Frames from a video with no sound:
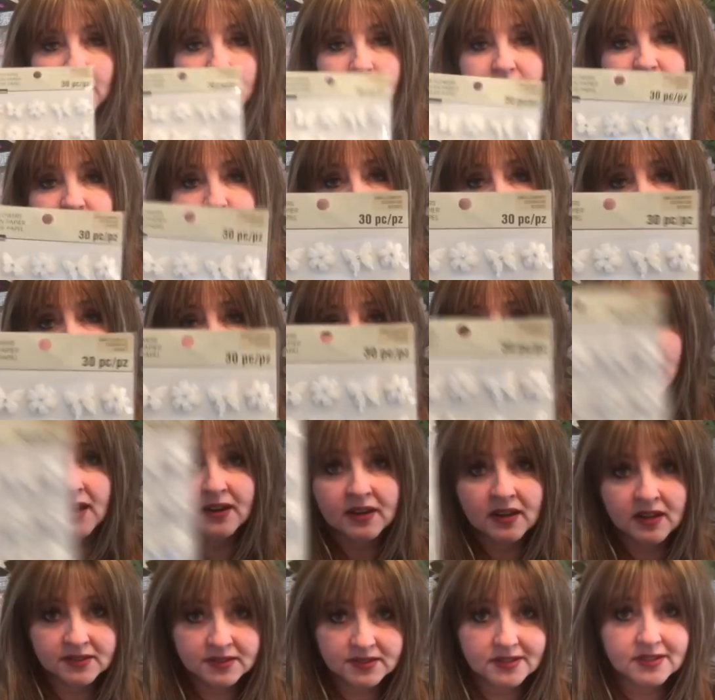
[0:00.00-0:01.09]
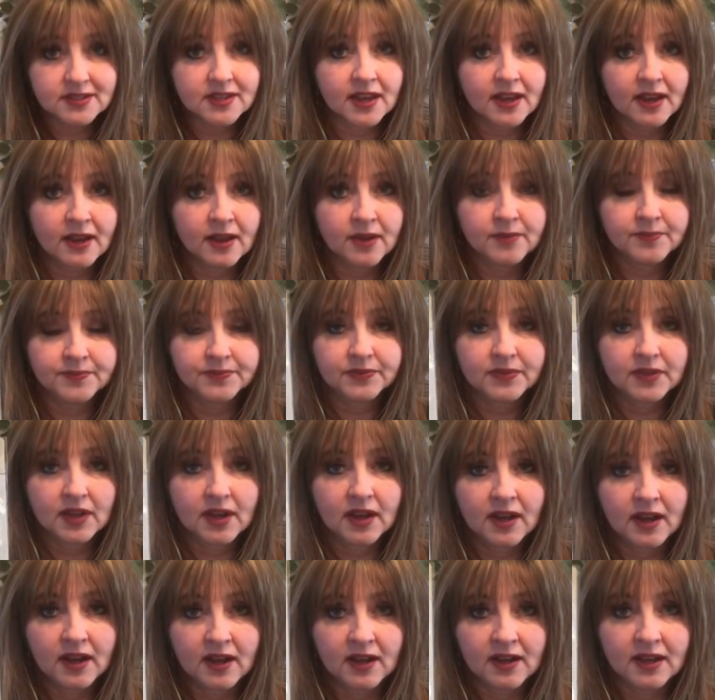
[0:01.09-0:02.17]
This was not on sale.
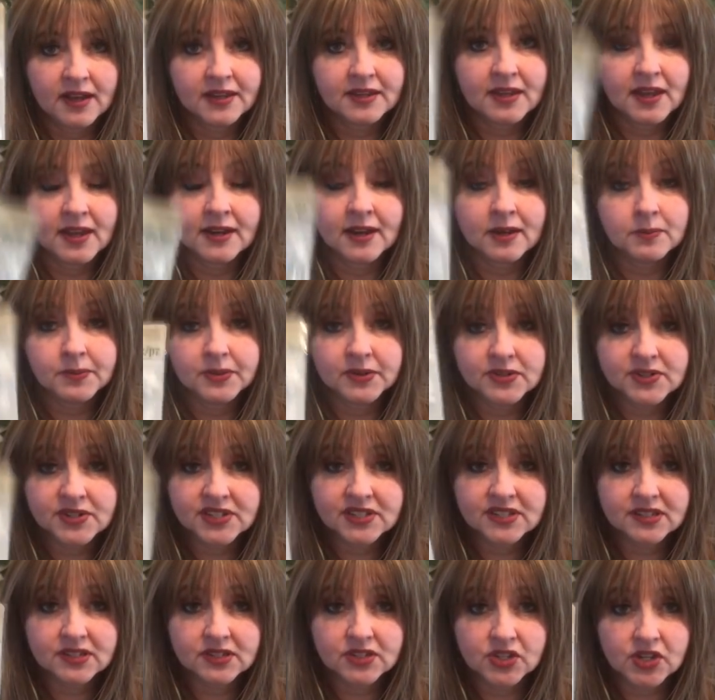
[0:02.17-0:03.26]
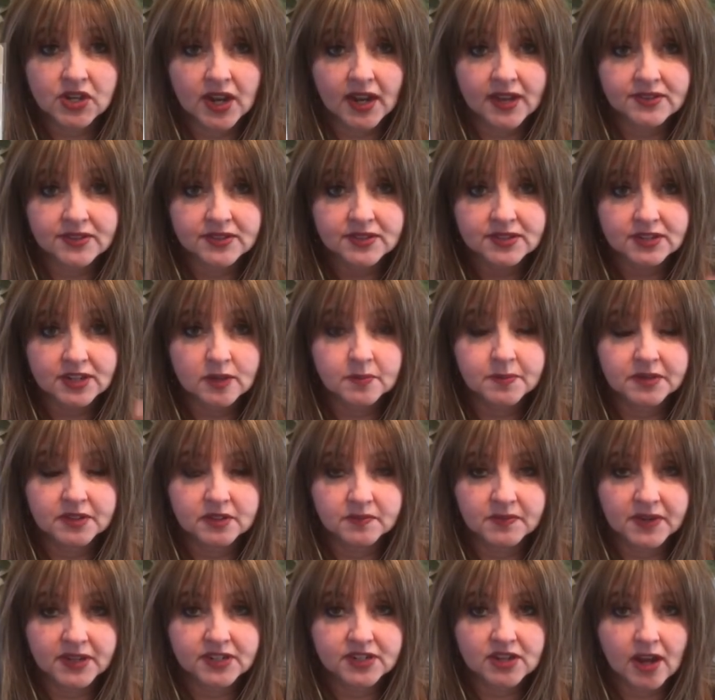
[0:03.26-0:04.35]
Again, I purchased this to hide the staple
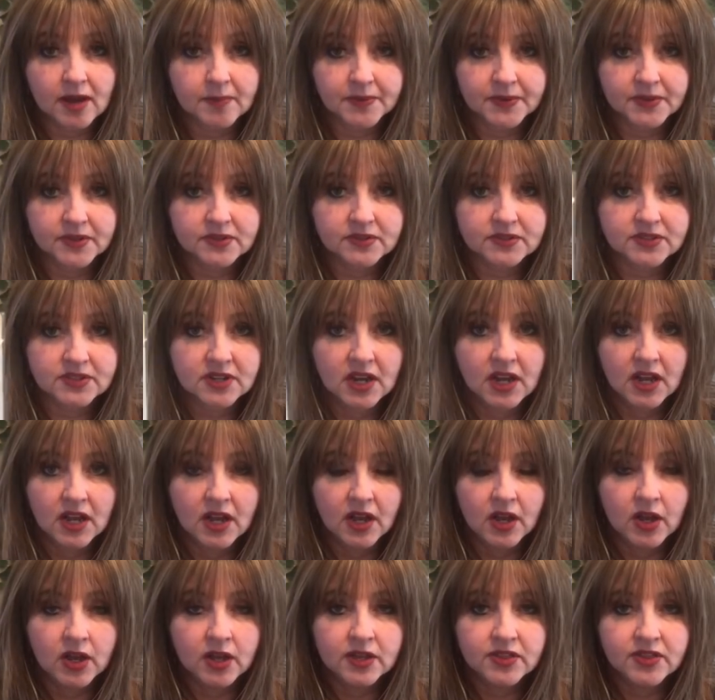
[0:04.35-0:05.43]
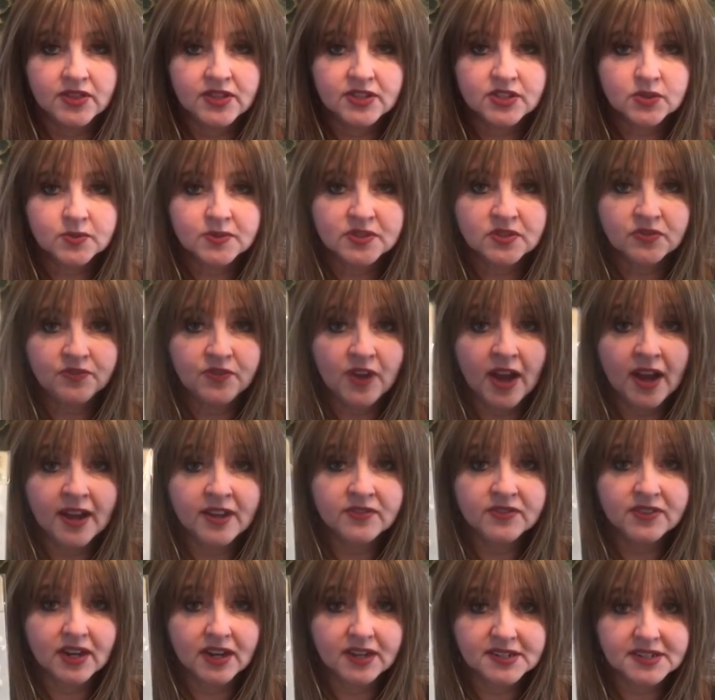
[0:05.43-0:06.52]
in my toppers. This was
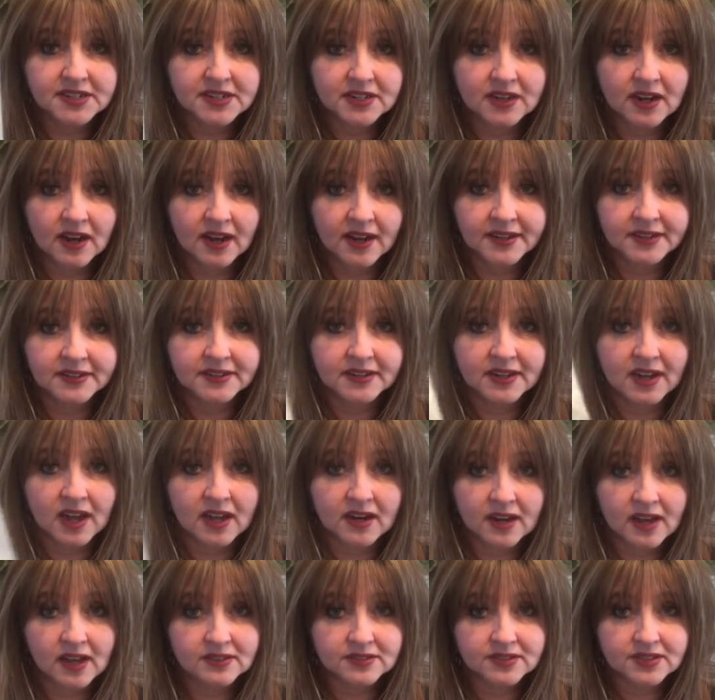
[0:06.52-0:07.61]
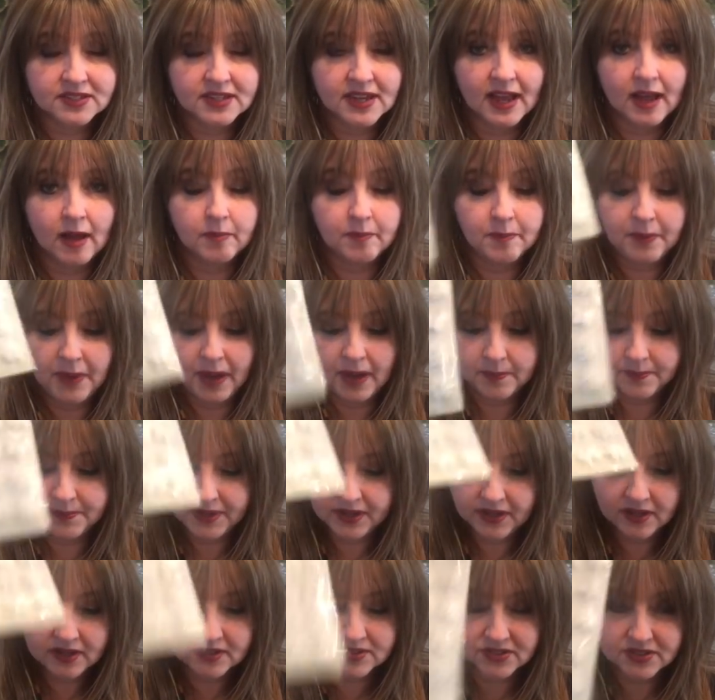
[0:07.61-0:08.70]
$5.99, not on sale. But
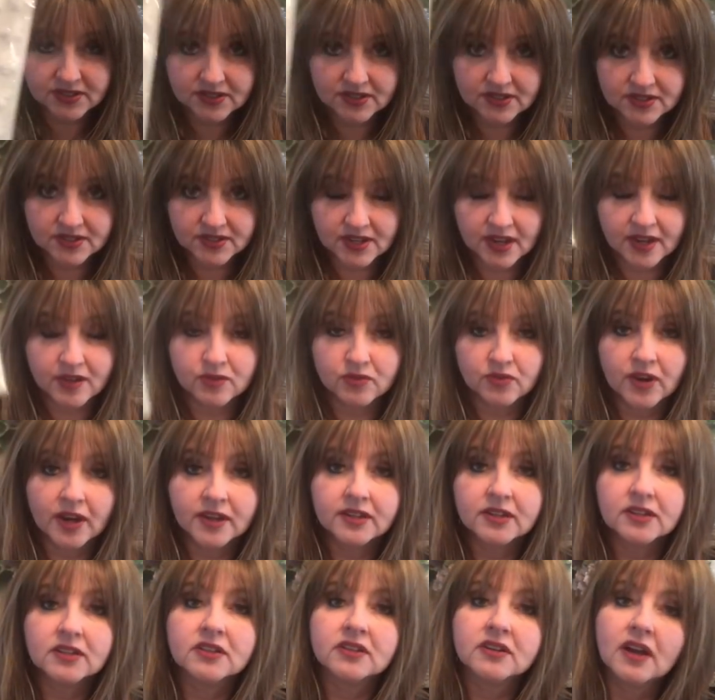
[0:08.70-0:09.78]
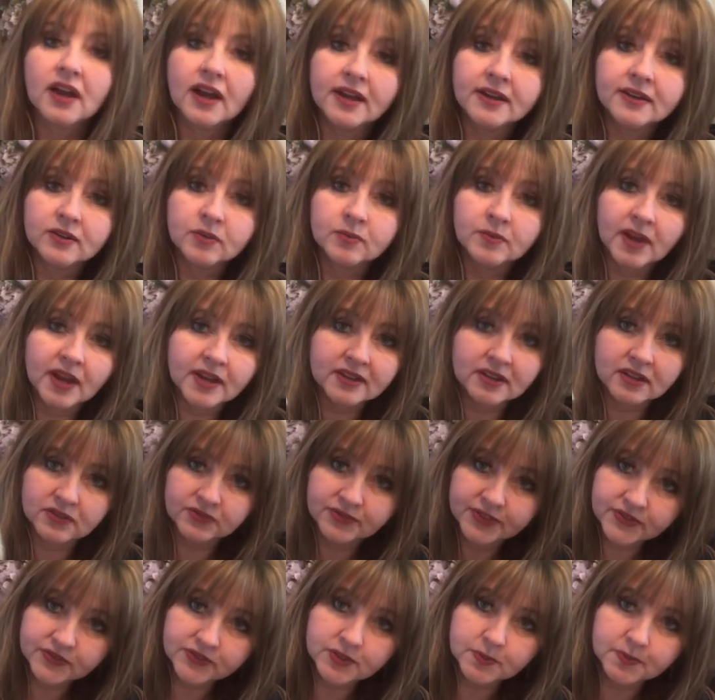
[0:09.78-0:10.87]
because this is a regular item, I got
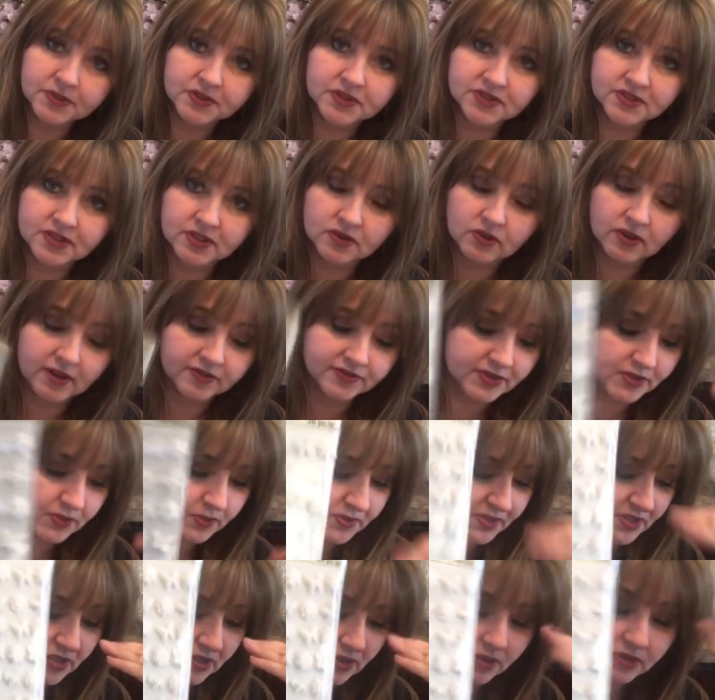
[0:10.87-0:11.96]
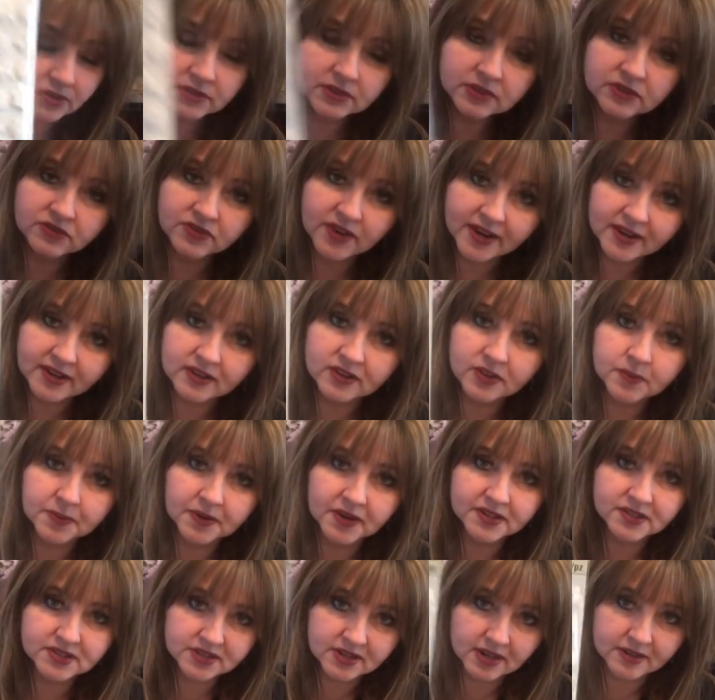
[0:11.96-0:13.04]
50% off. This was the only regular
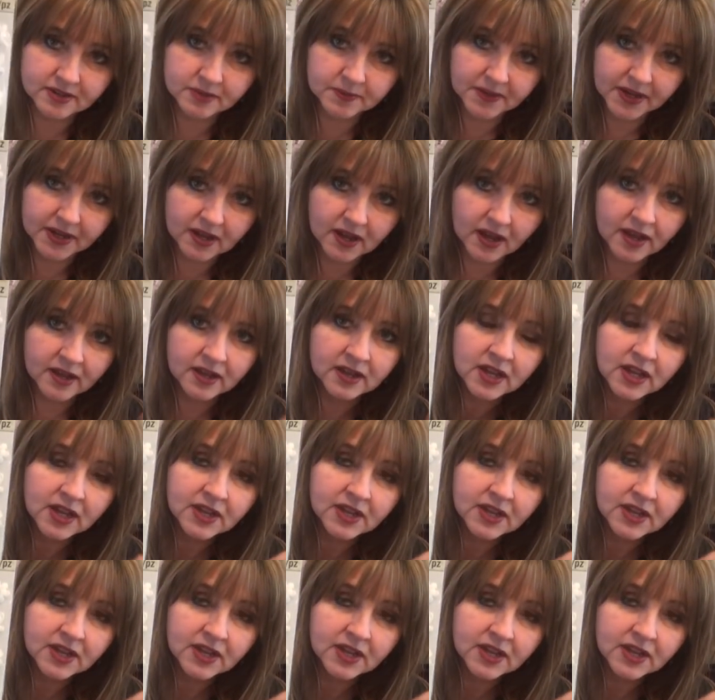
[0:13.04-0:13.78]
priced item I got.